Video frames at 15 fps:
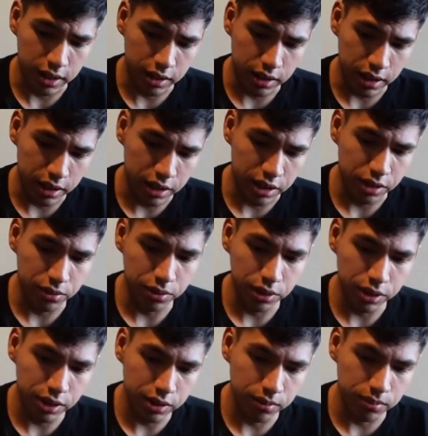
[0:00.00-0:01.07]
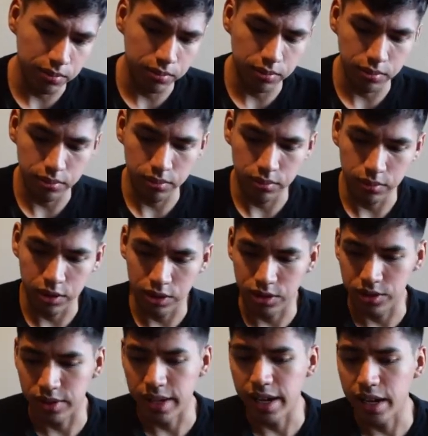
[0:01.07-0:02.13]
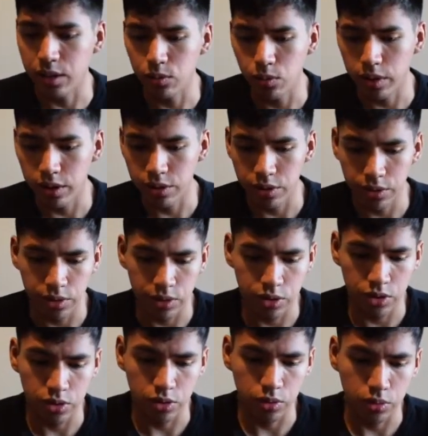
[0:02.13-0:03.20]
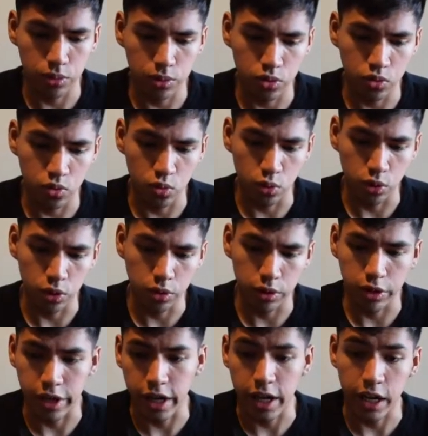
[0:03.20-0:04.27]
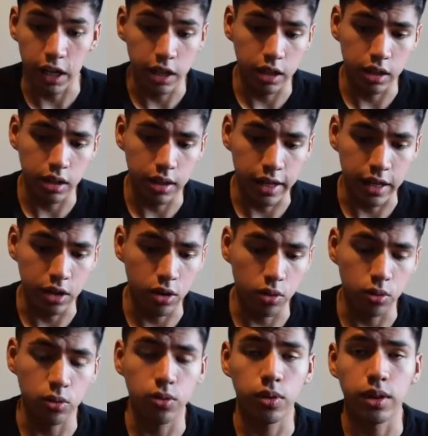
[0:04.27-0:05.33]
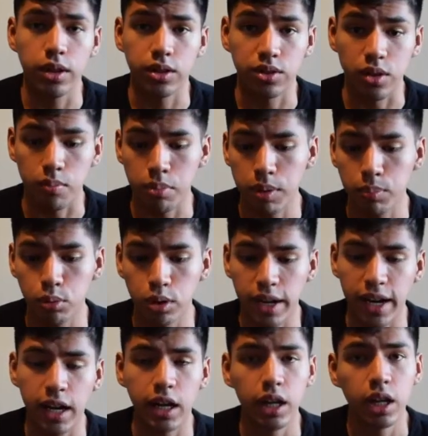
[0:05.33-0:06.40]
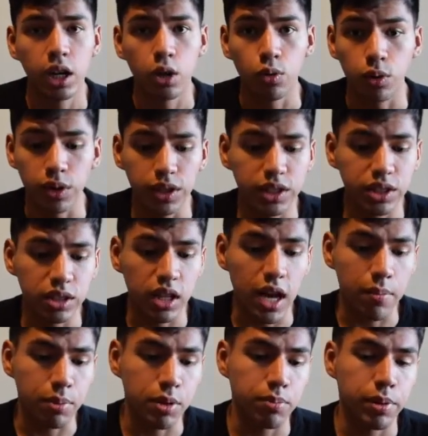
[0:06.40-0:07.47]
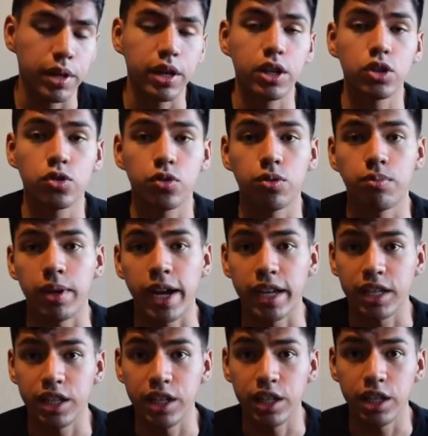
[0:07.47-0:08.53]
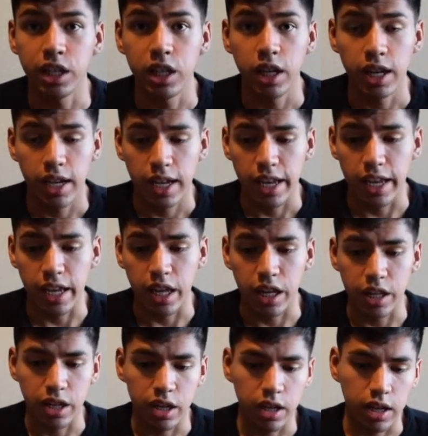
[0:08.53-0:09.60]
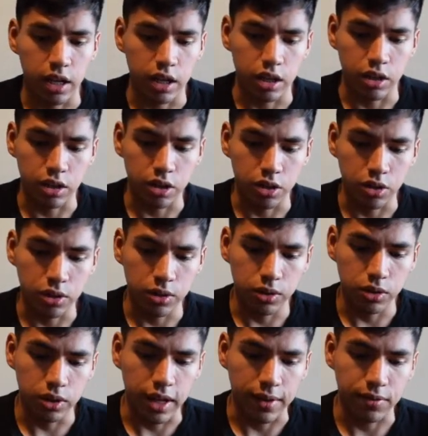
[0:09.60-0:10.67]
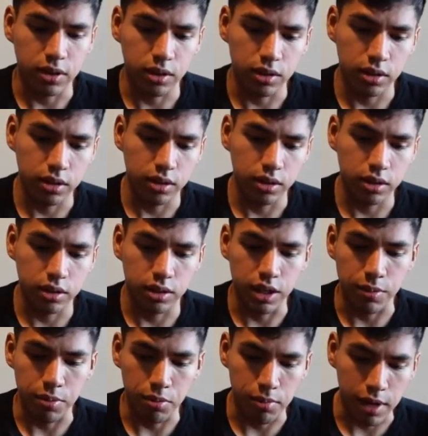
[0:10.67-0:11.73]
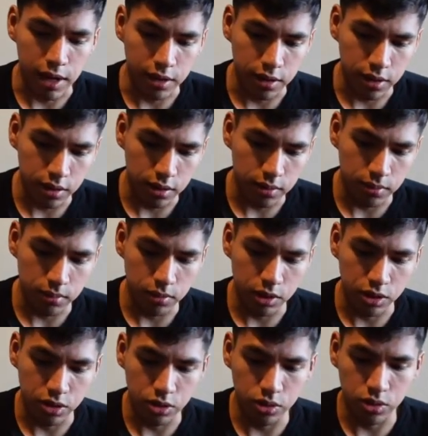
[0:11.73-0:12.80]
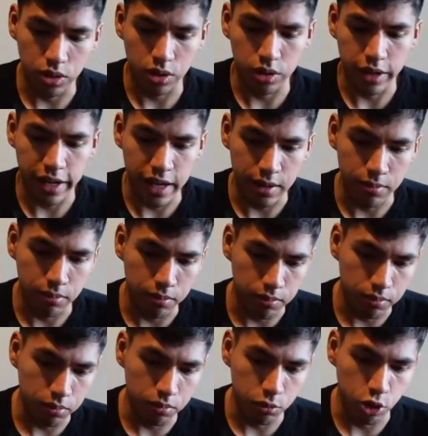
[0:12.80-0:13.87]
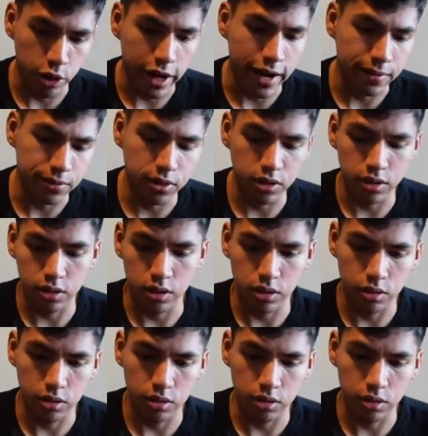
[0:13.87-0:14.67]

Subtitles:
I couldn't really decide whether the shoe was real or not. I know that some people got really sloppy pairs from Nike, and you have to keep in mind that these shoes aren't handcrafted.